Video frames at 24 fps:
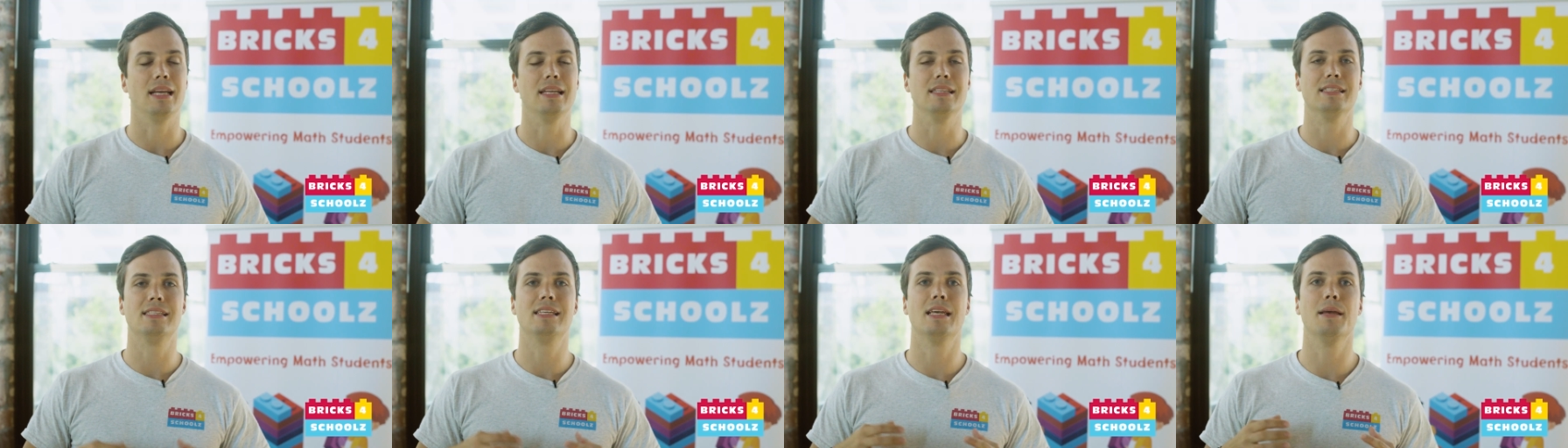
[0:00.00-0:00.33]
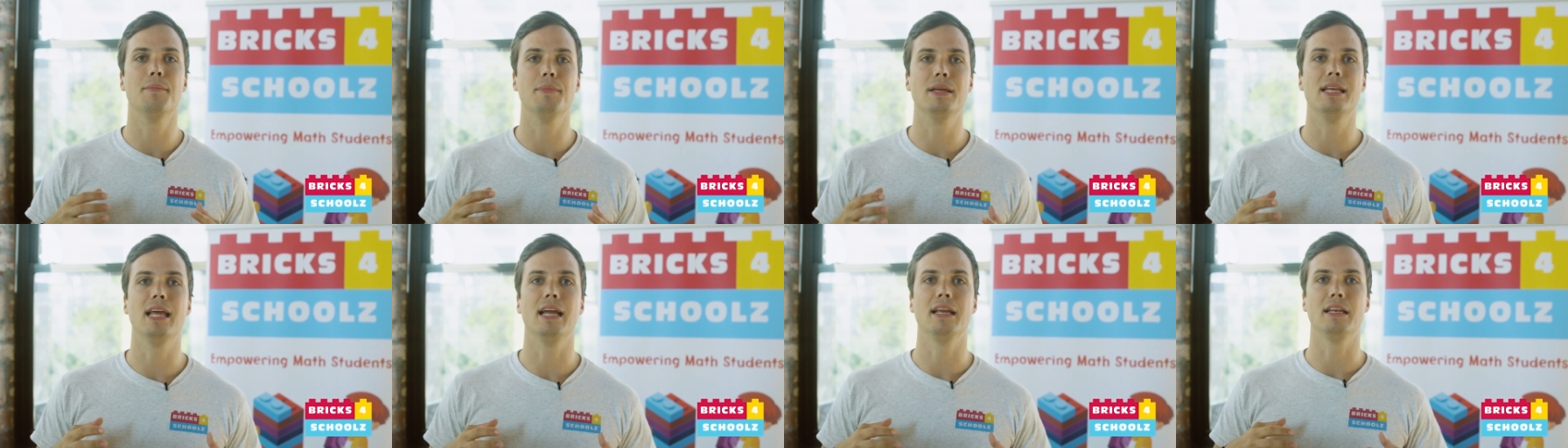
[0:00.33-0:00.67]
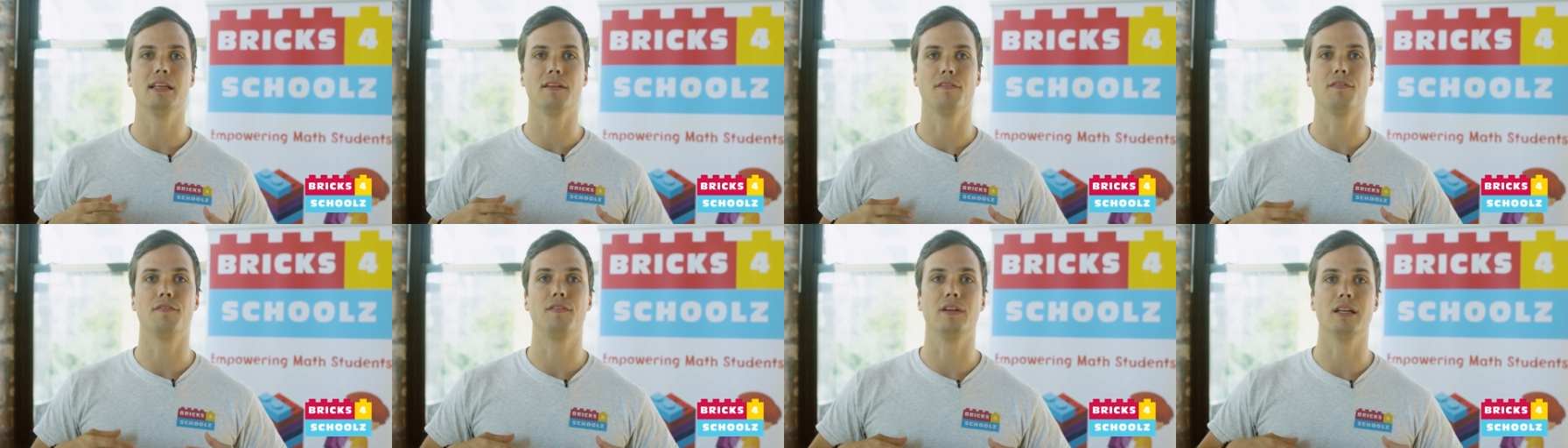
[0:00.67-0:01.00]

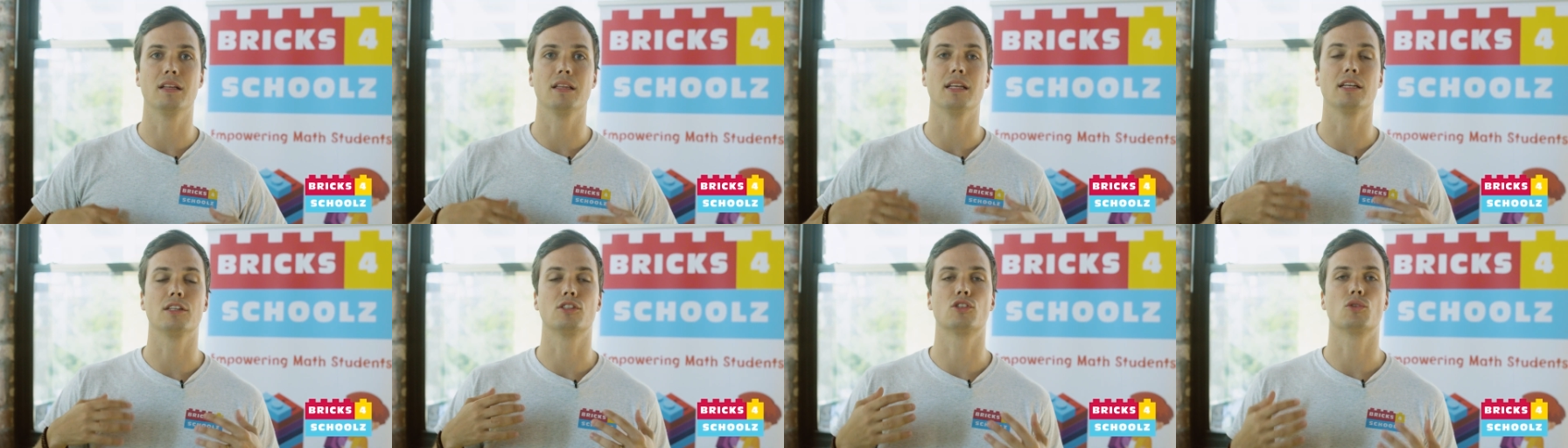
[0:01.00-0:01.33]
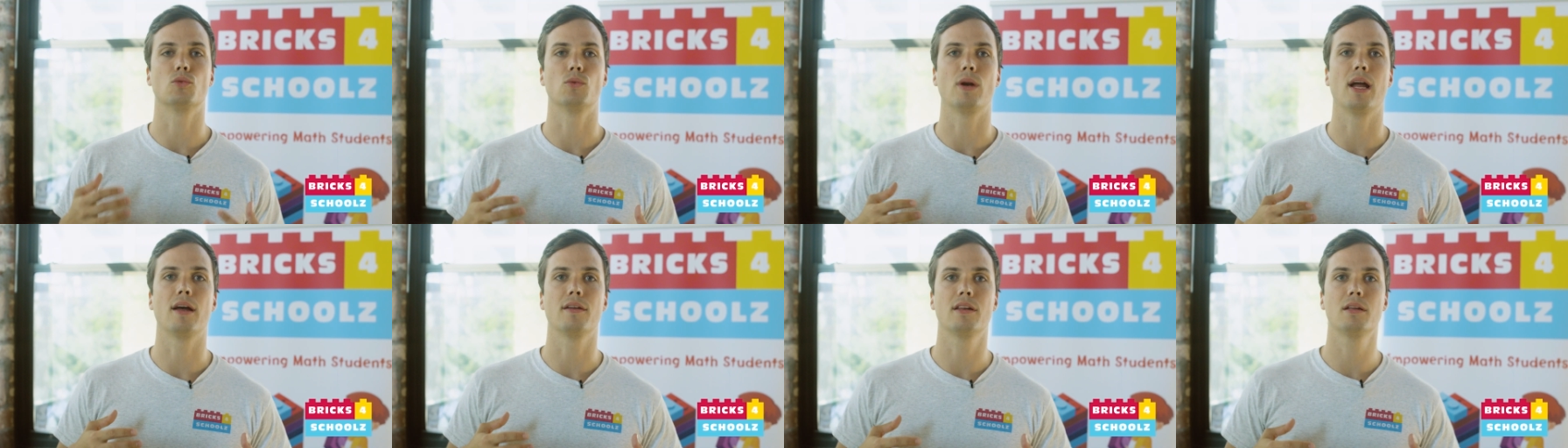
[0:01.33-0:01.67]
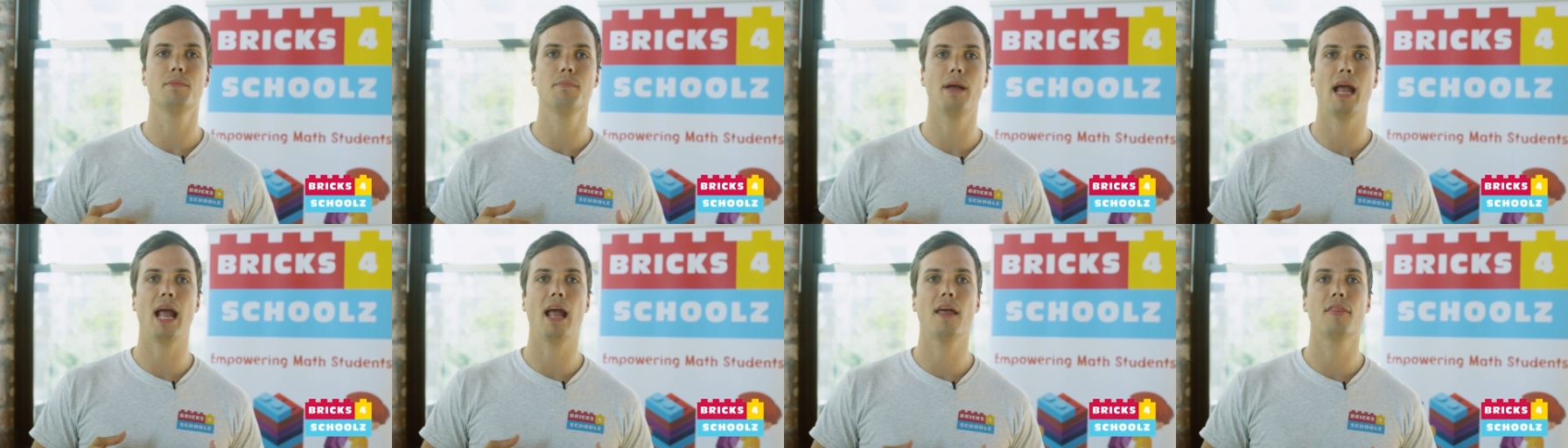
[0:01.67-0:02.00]
intimidating feeling
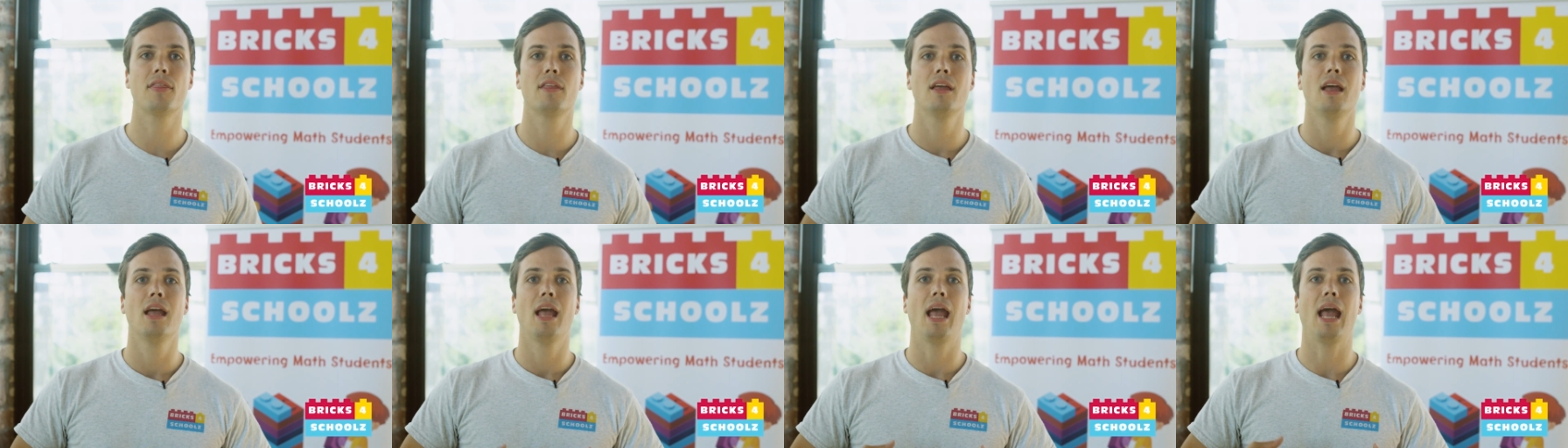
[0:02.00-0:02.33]
surrounding math